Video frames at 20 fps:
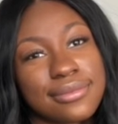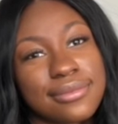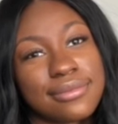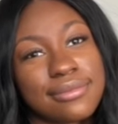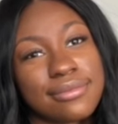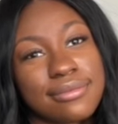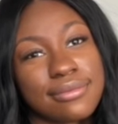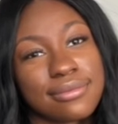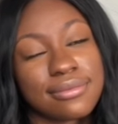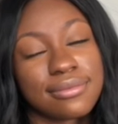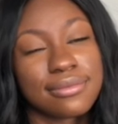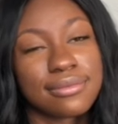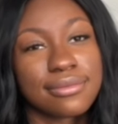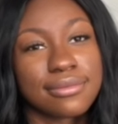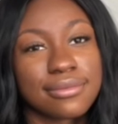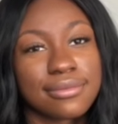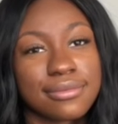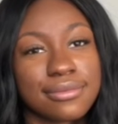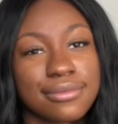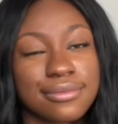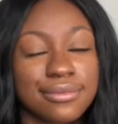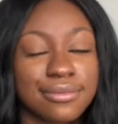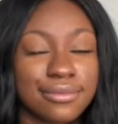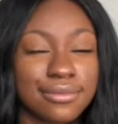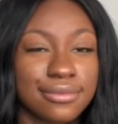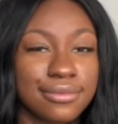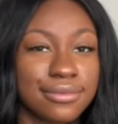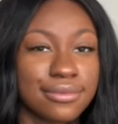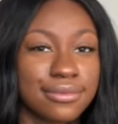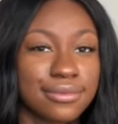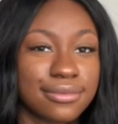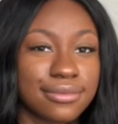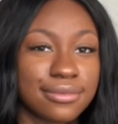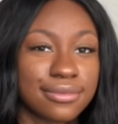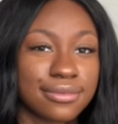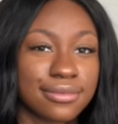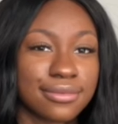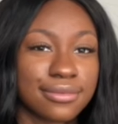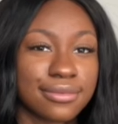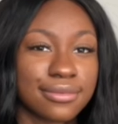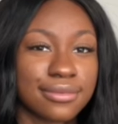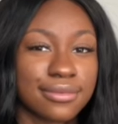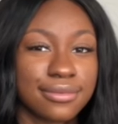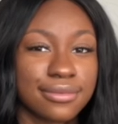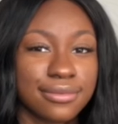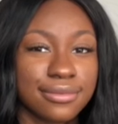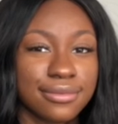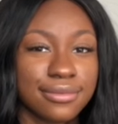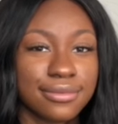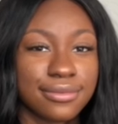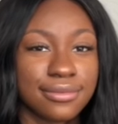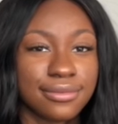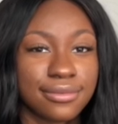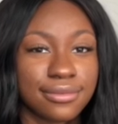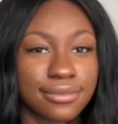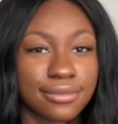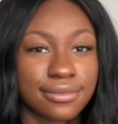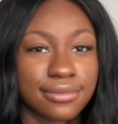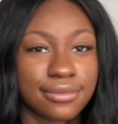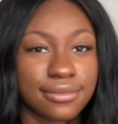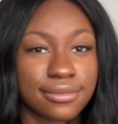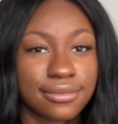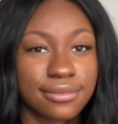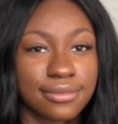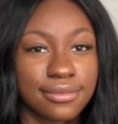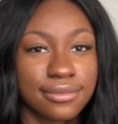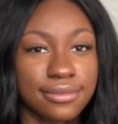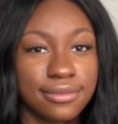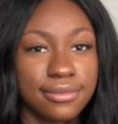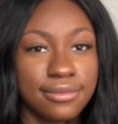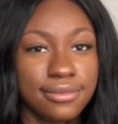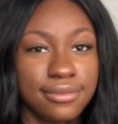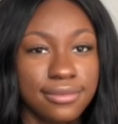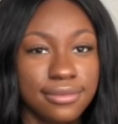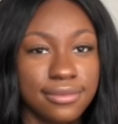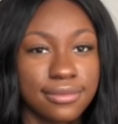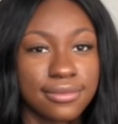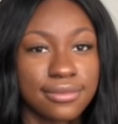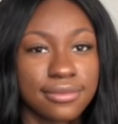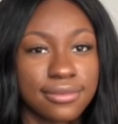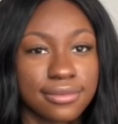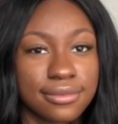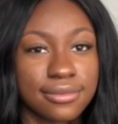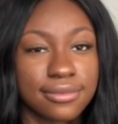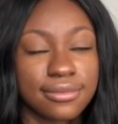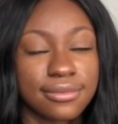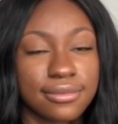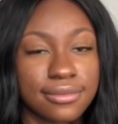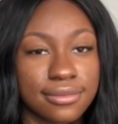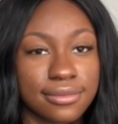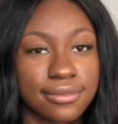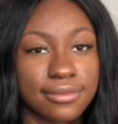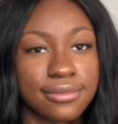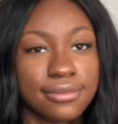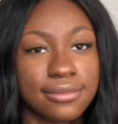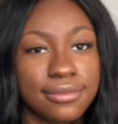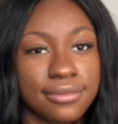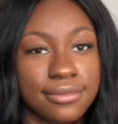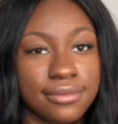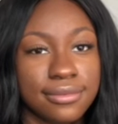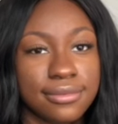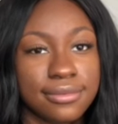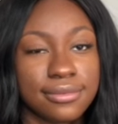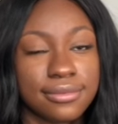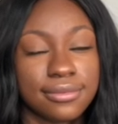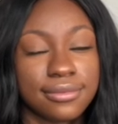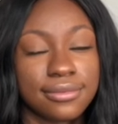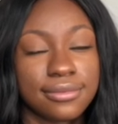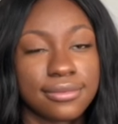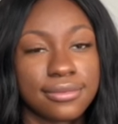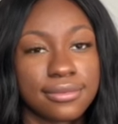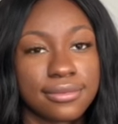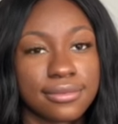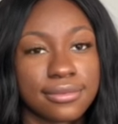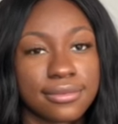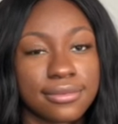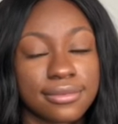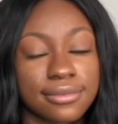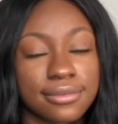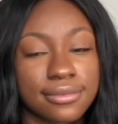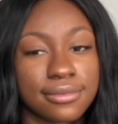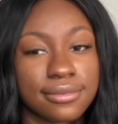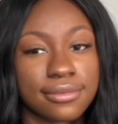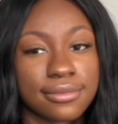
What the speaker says: No words are spoken by the person on screen.